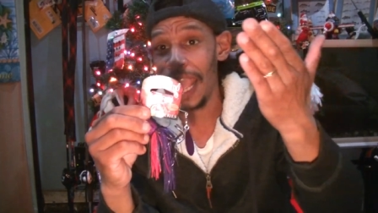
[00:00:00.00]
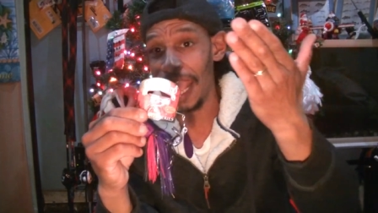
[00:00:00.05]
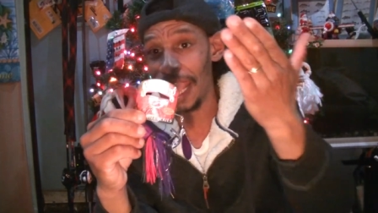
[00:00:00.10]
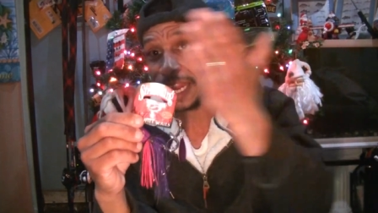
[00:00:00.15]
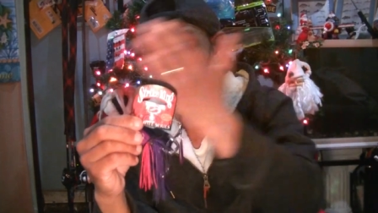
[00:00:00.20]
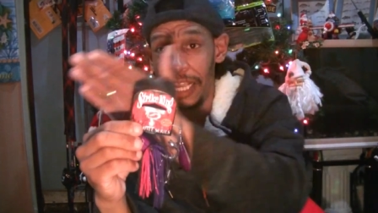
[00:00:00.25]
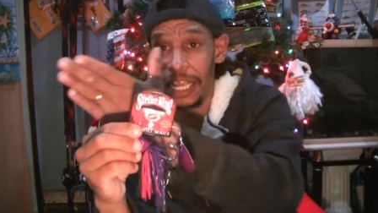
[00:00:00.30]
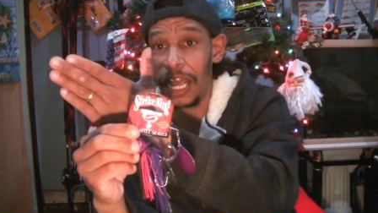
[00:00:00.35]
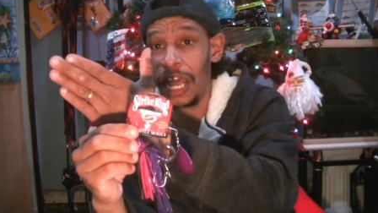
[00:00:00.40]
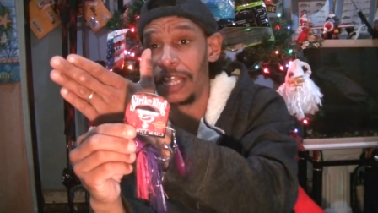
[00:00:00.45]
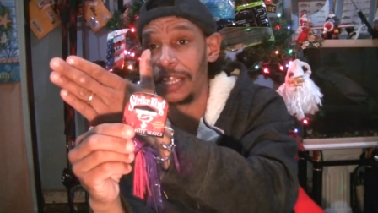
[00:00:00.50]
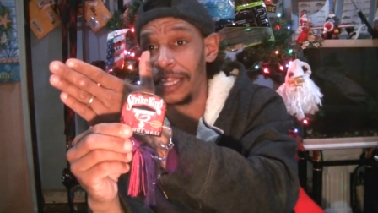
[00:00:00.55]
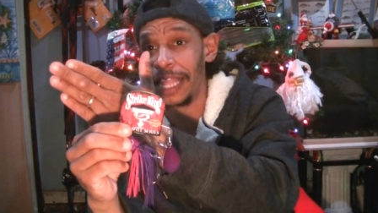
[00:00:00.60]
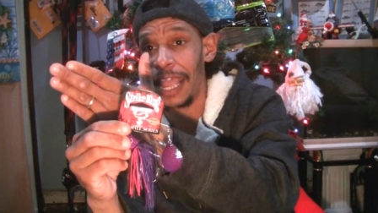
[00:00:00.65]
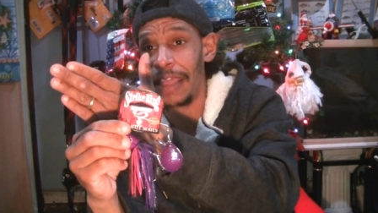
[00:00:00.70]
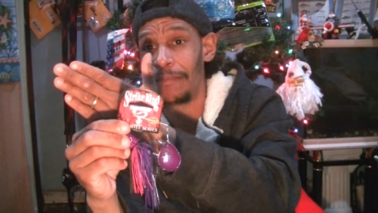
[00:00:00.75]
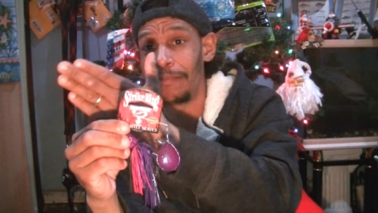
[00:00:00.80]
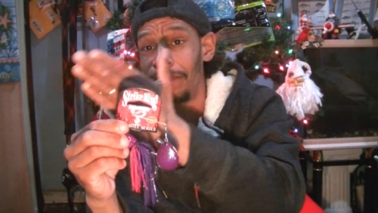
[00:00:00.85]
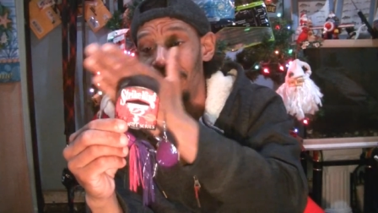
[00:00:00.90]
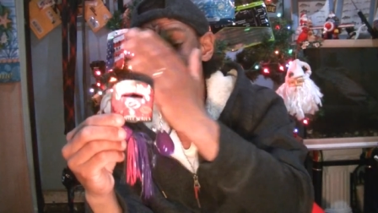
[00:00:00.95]
and cut
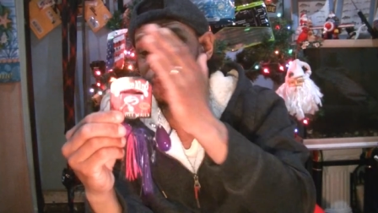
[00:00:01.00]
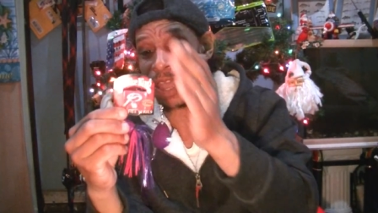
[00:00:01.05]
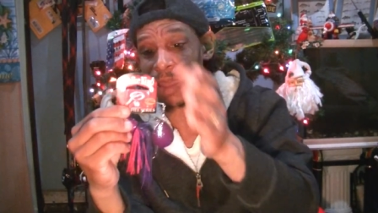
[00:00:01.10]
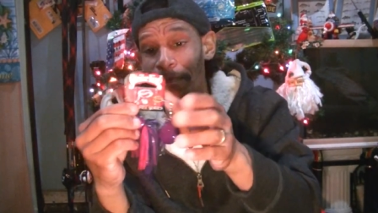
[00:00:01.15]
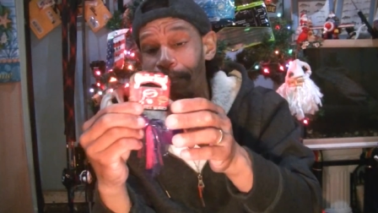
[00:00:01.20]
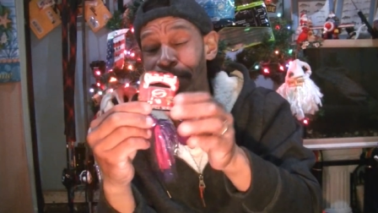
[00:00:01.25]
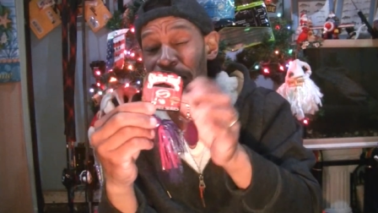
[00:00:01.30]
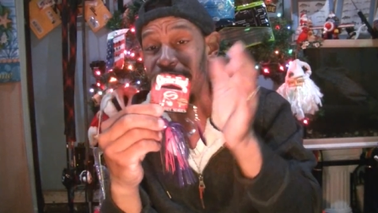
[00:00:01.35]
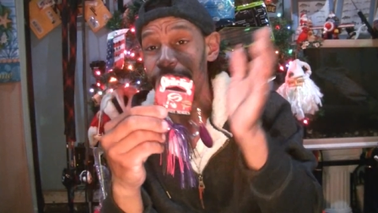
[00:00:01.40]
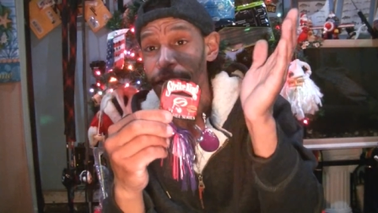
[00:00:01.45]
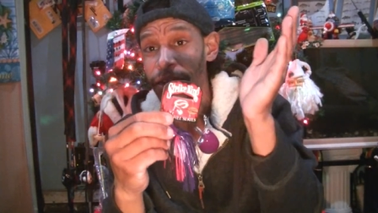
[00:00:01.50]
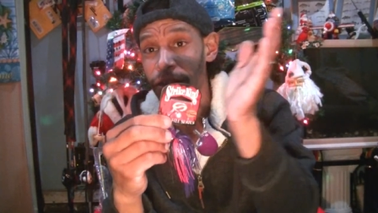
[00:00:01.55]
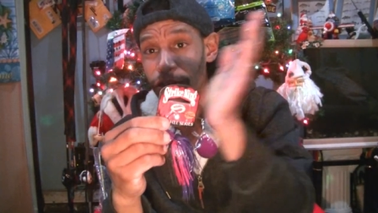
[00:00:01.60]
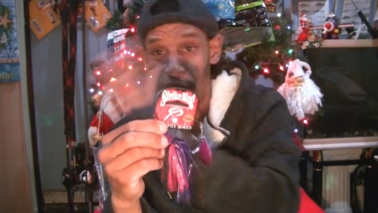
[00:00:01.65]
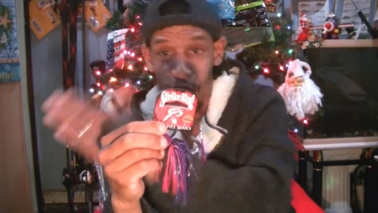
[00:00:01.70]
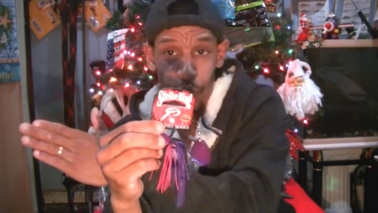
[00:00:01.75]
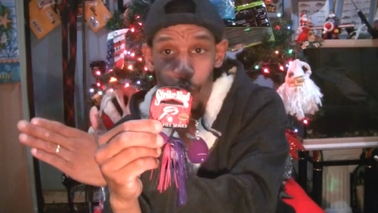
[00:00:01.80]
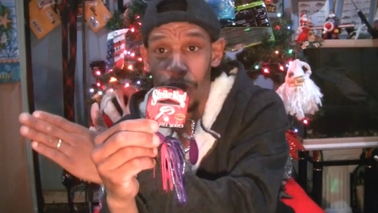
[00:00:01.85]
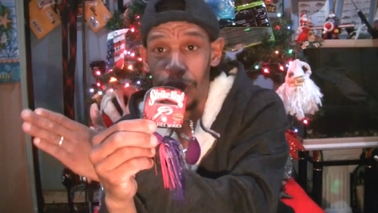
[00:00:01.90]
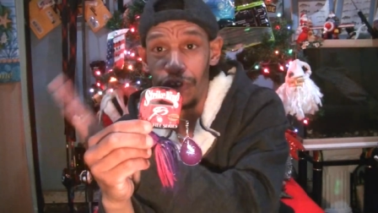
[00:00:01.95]
that that bait
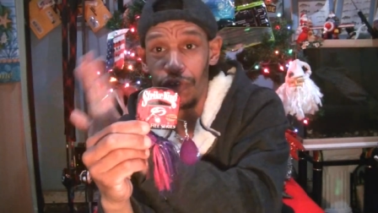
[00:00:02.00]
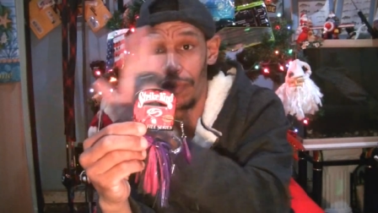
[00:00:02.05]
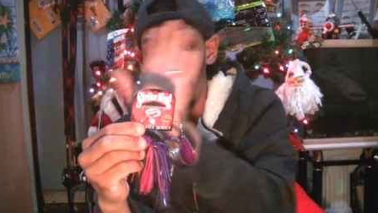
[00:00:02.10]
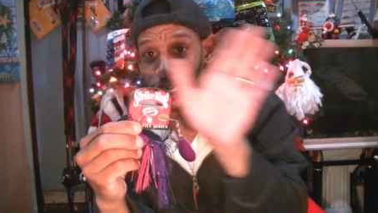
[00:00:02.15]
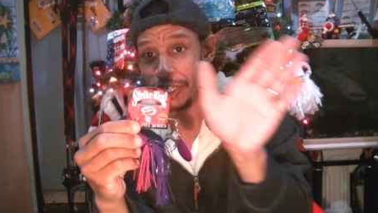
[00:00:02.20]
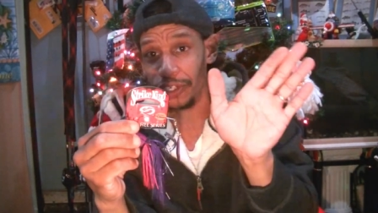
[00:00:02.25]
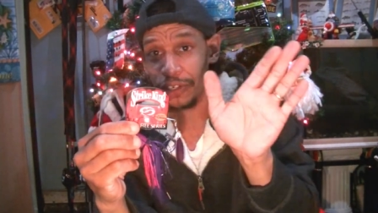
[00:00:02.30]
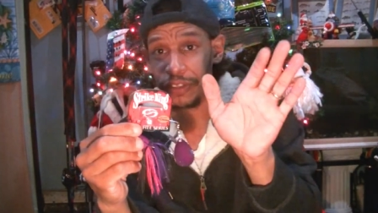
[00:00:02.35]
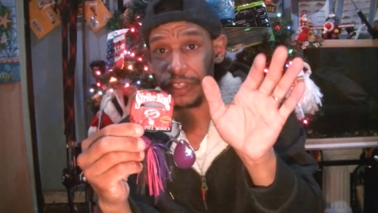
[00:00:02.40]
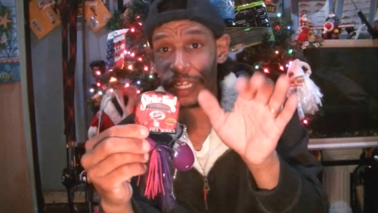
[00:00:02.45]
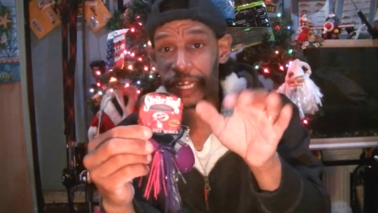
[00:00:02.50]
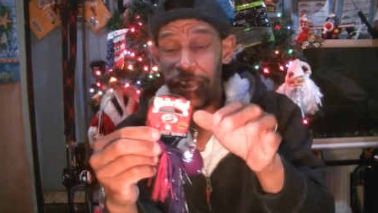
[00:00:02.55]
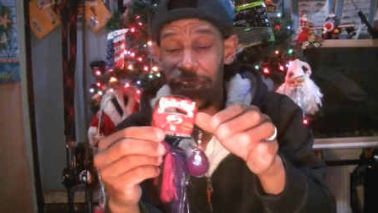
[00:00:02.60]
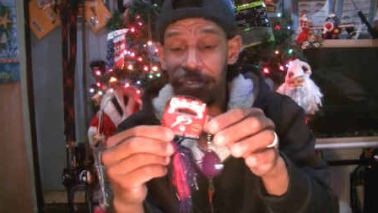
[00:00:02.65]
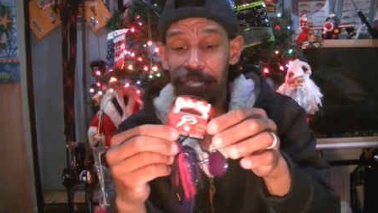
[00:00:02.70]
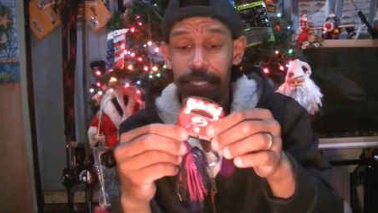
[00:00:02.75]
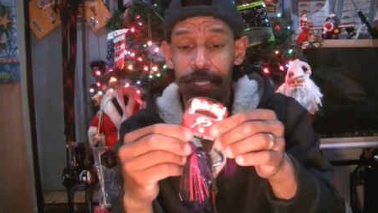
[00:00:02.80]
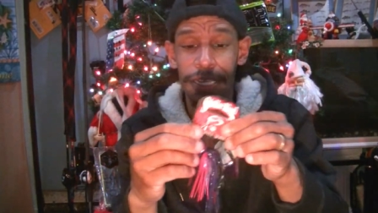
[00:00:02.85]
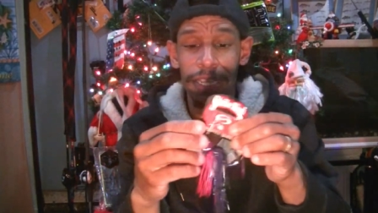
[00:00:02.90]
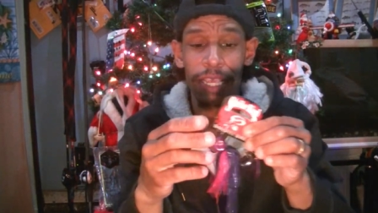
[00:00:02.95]
to one direction or the
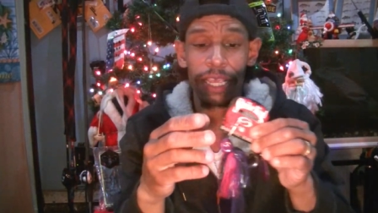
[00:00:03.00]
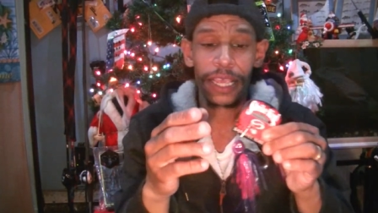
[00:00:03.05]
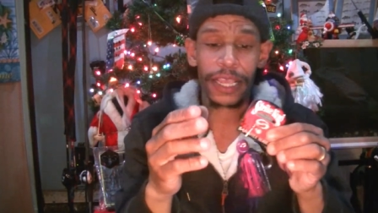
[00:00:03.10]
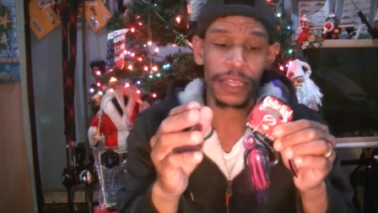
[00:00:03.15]
next.